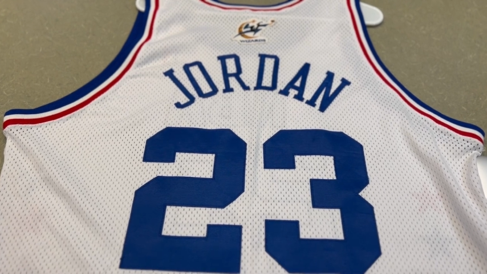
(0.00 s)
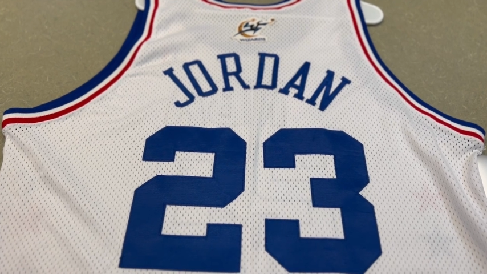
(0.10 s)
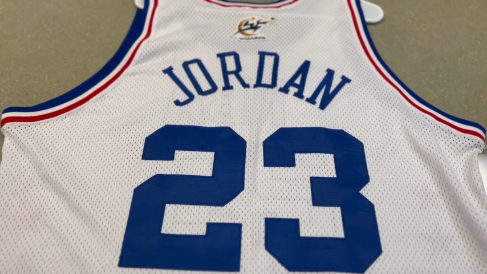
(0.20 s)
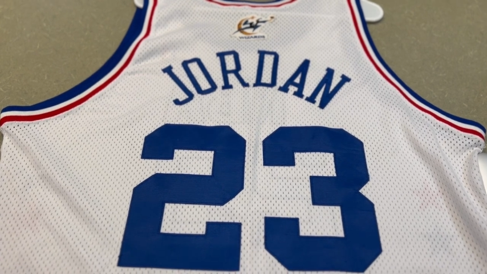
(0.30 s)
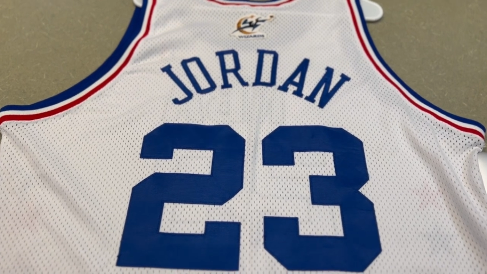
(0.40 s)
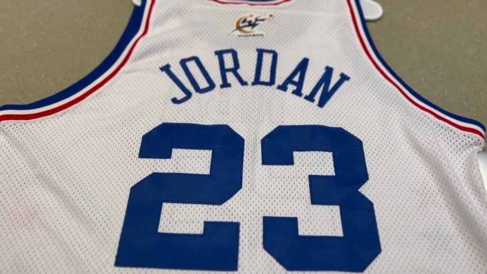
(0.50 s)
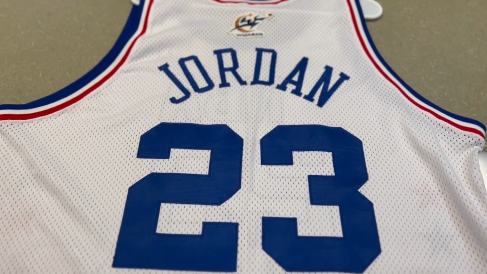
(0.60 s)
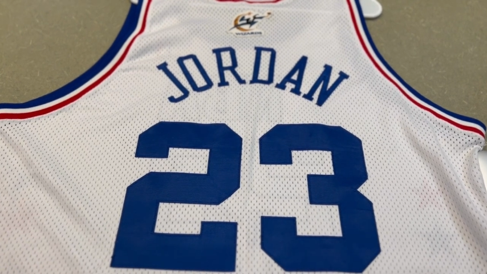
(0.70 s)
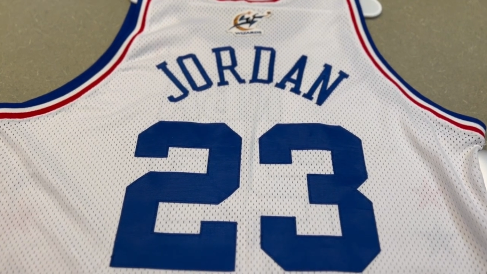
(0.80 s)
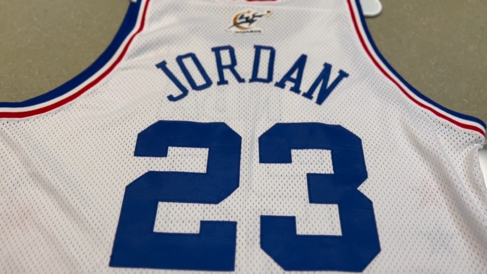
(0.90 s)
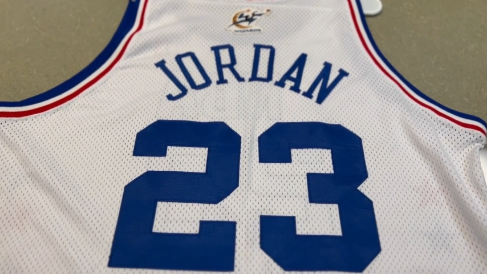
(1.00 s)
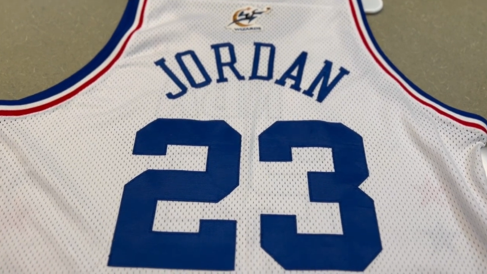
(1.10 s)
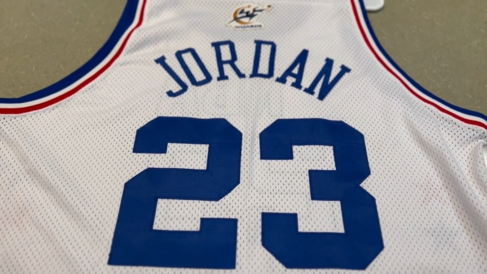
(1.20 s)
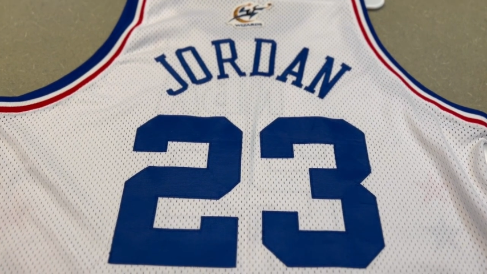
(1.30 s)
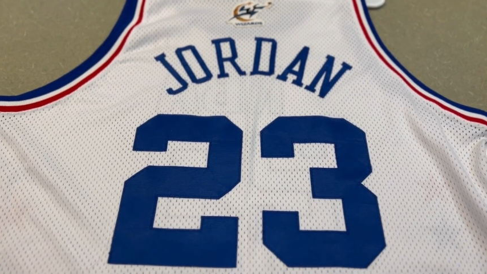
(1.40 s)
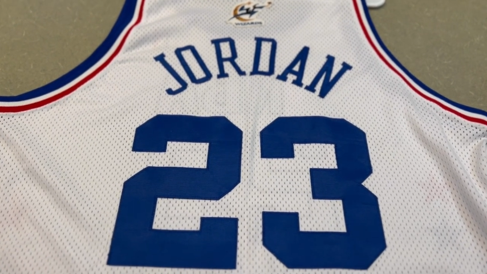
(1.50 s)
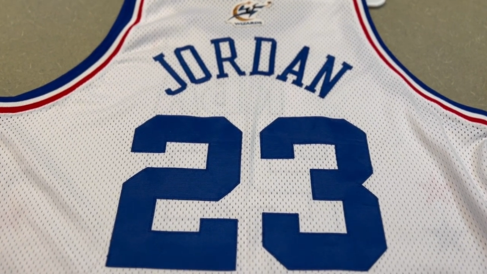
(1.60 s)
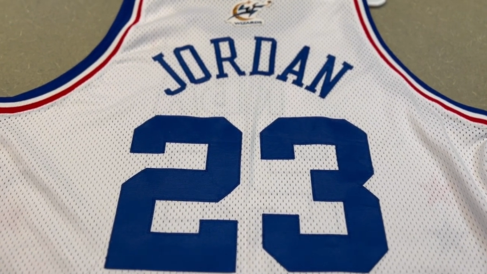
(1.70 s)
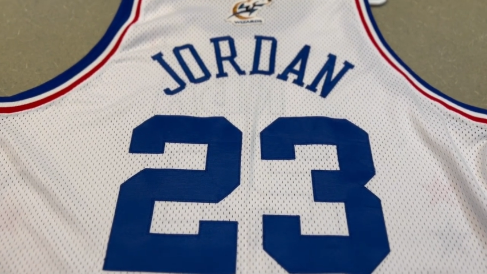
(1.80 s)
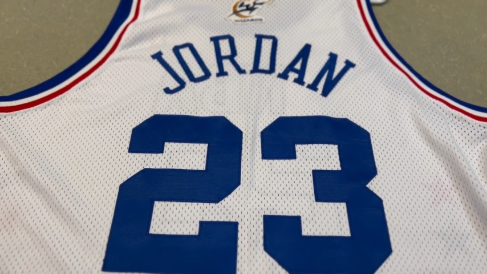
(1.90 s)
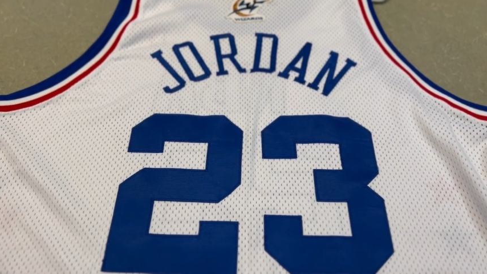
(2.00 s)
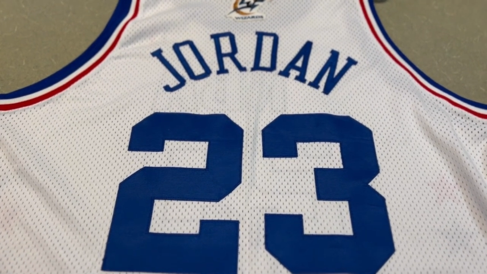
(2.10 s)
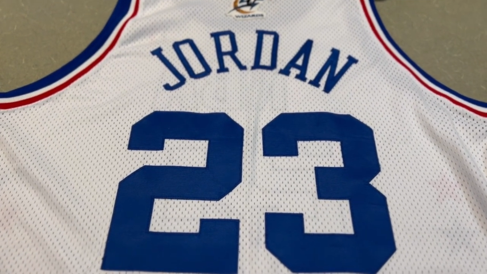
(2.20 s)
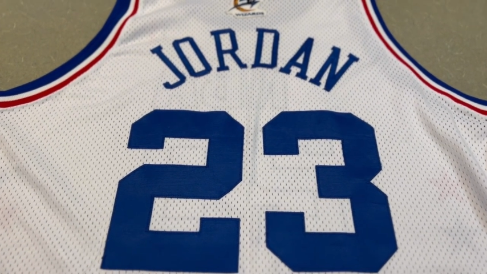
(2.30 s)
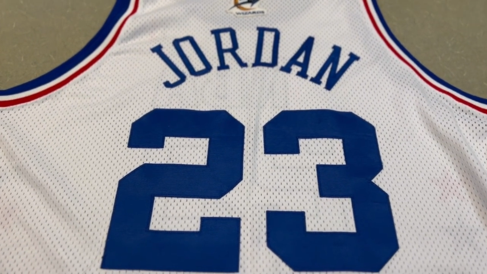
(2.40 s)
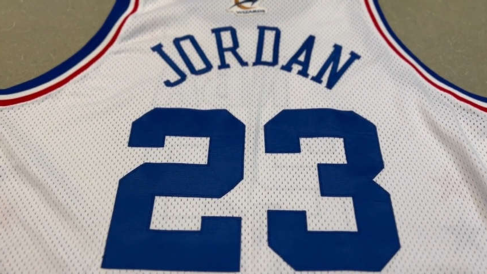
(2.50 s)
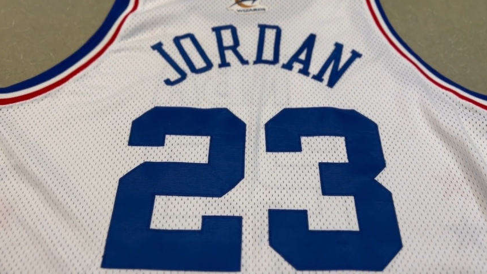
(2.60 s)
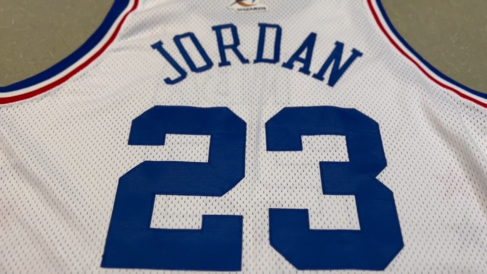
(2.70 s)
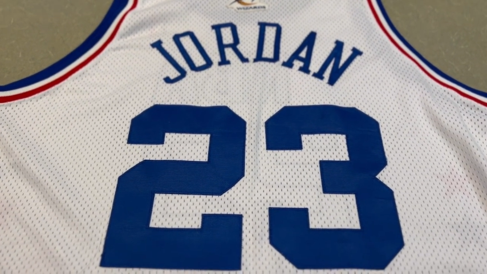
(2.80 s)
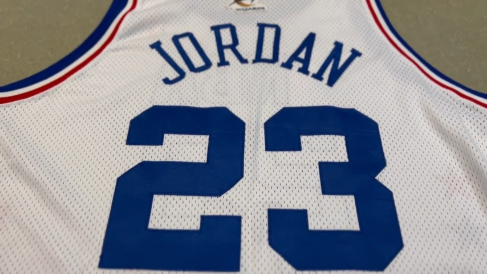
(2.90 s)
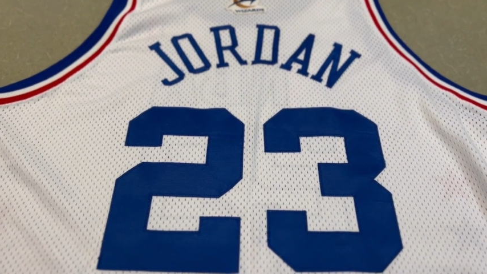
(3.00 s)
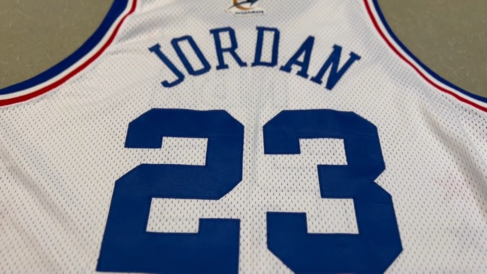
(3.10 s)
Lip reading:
(no speaker visible)